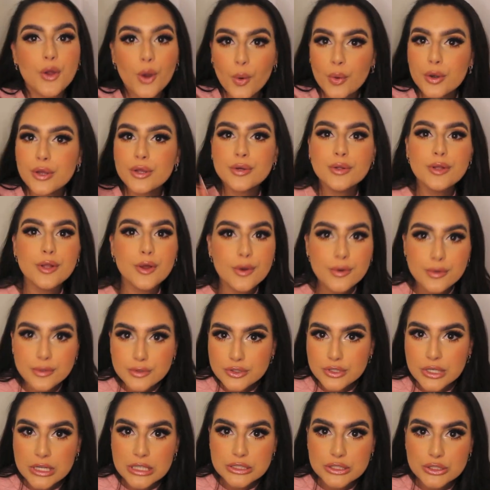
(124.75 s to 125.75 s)
Go to your local
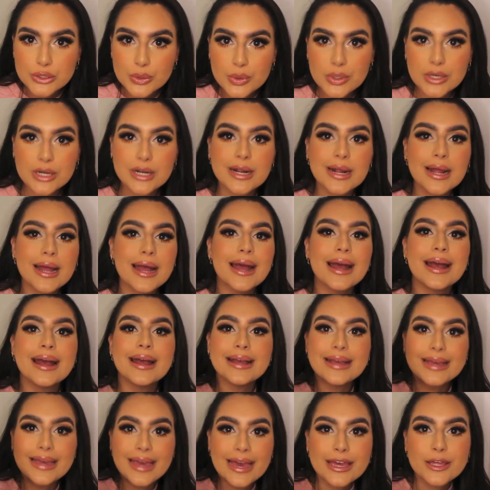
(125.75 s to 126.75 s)
drugstore,
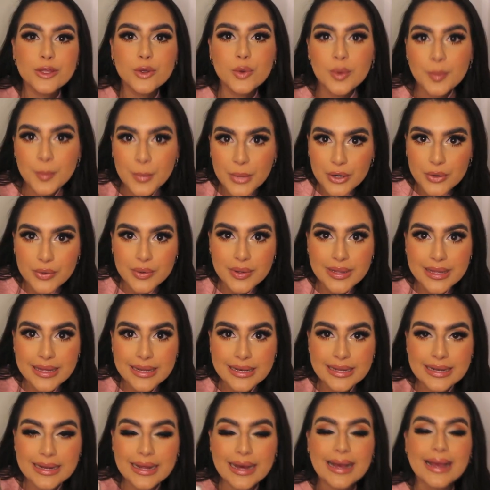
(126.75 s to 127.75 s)
get you a Mineral
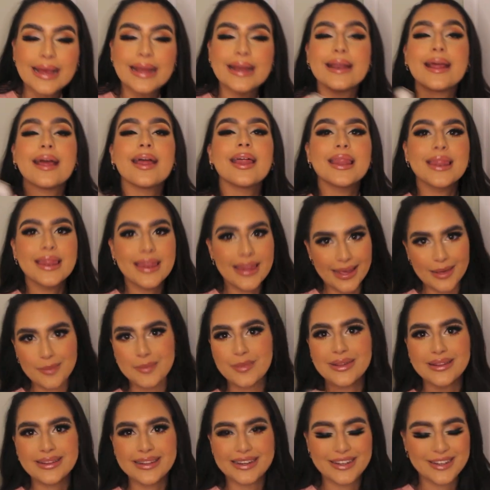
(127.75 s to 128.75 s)
89, thank
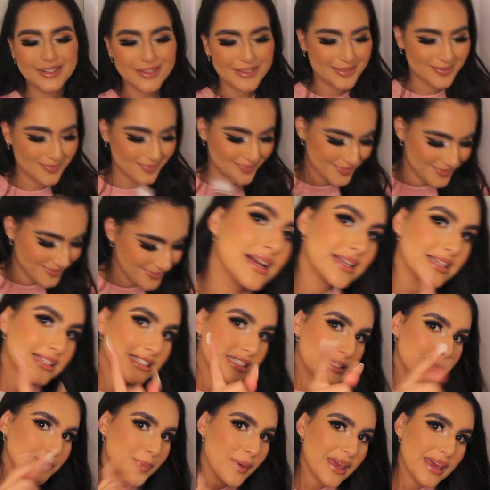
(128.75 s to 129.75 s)
me later.
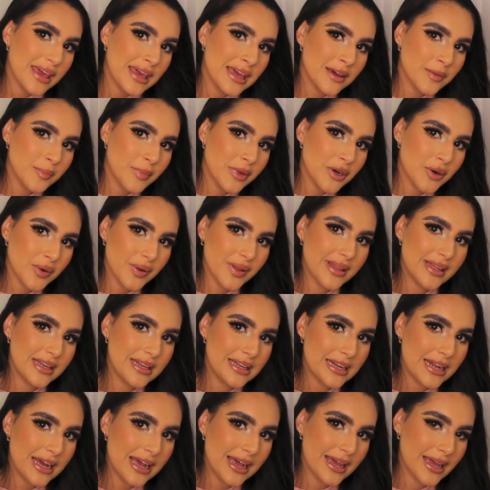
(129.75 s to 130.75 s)
Speaking of Mineral
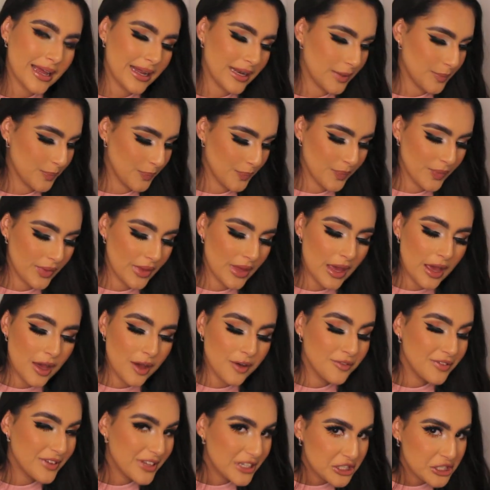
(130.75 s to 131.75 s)
89,
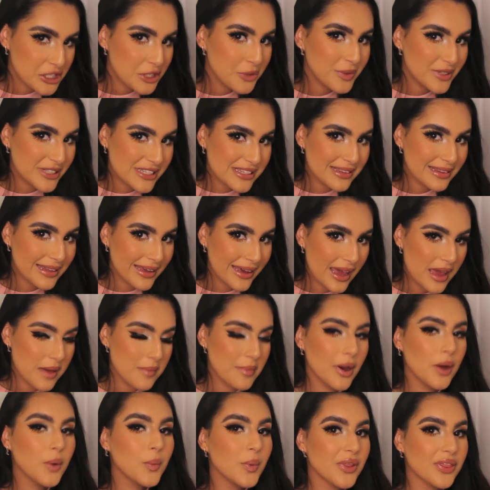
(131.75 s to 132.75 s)
Vichy recently
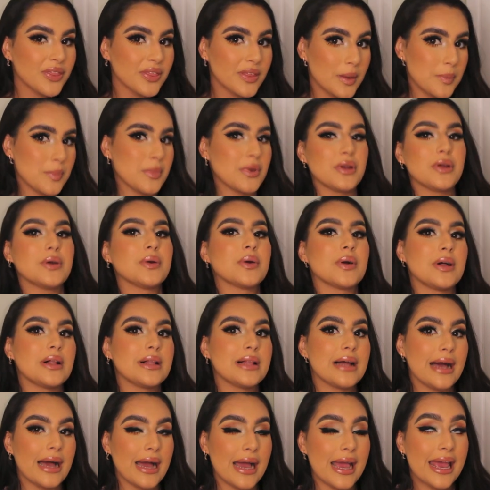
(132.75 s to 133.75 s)
came out with the
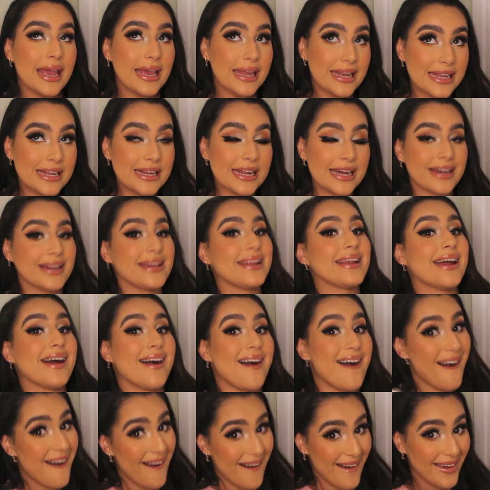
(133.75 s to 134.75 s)
Mineral
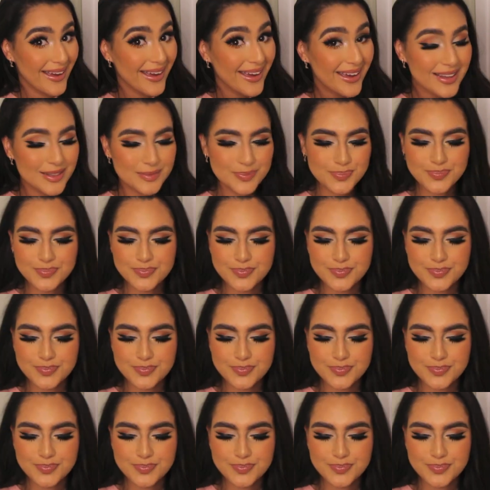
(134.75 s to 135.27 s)
89 Eye.